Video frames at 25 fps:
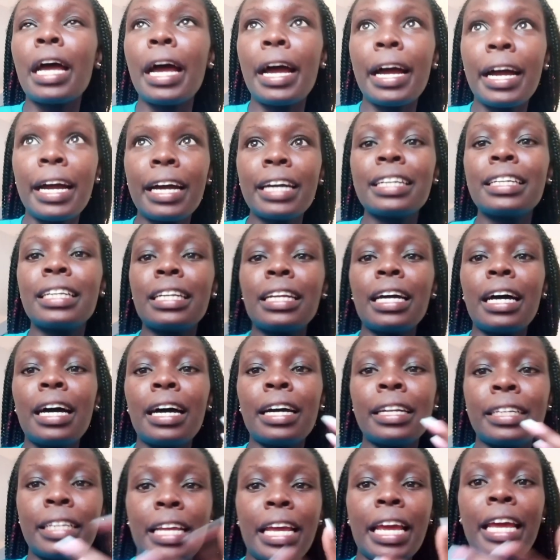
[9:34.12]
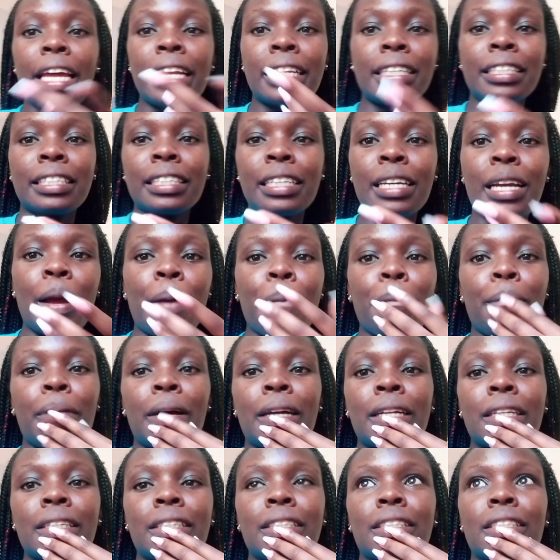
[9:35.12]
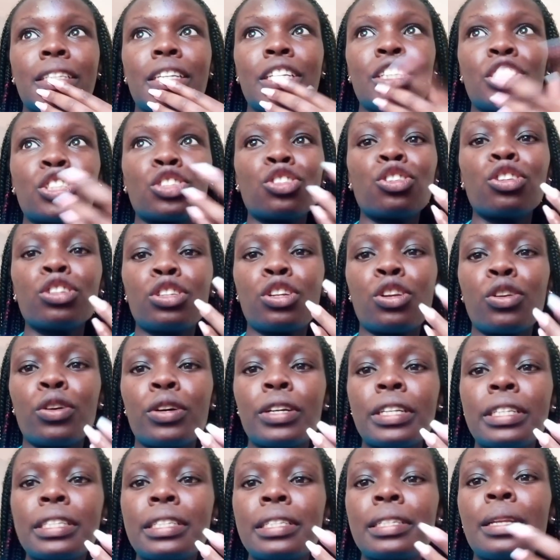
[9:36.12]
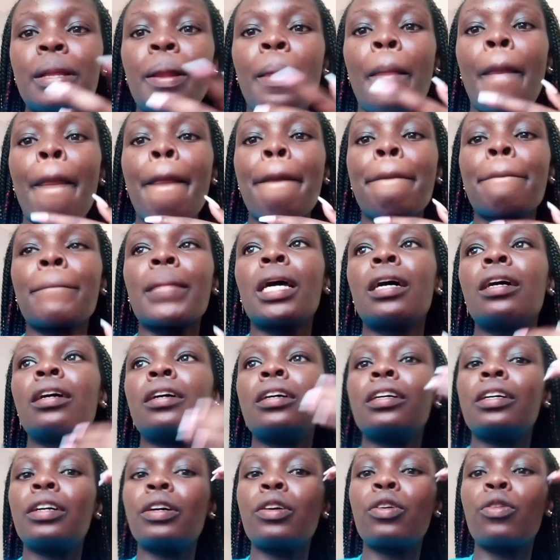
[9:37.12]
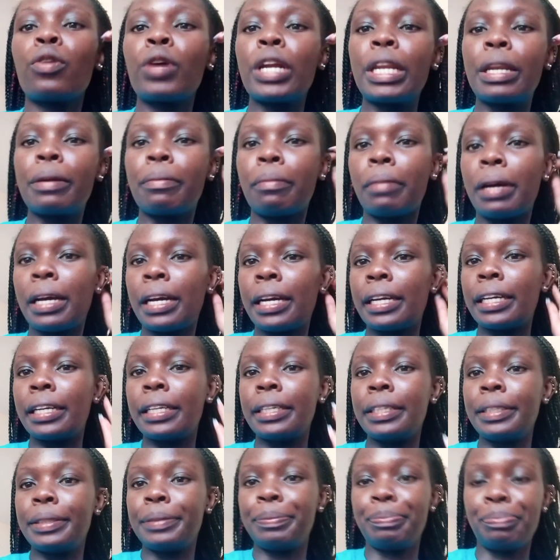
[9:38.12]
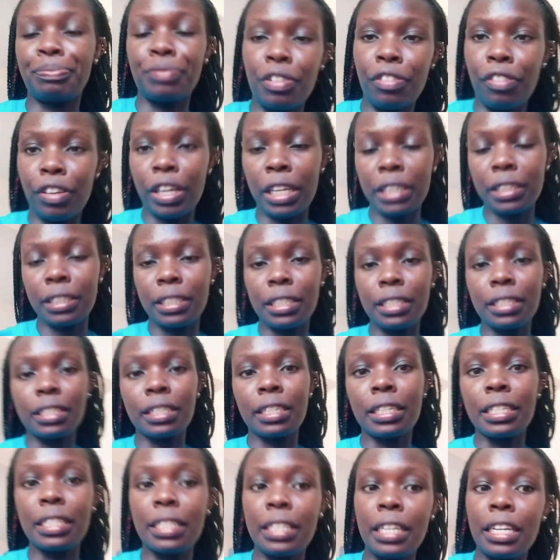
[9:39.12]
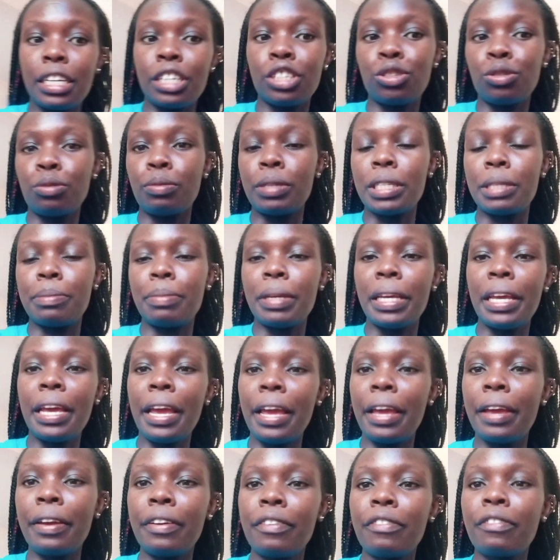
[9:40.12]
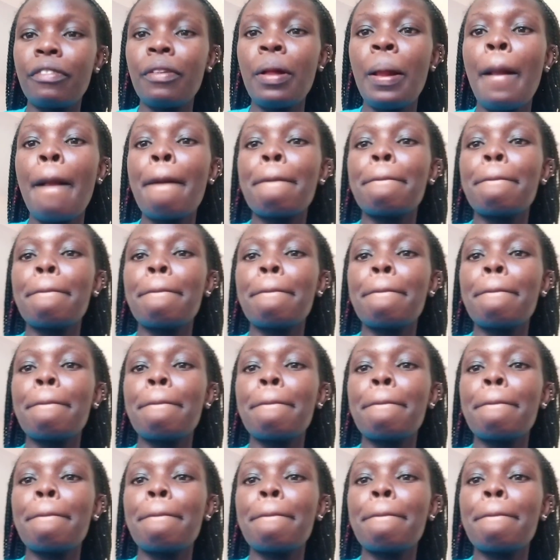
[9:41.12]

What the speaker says: I had an ending, but it got lost when my flash disk decided to misbehave.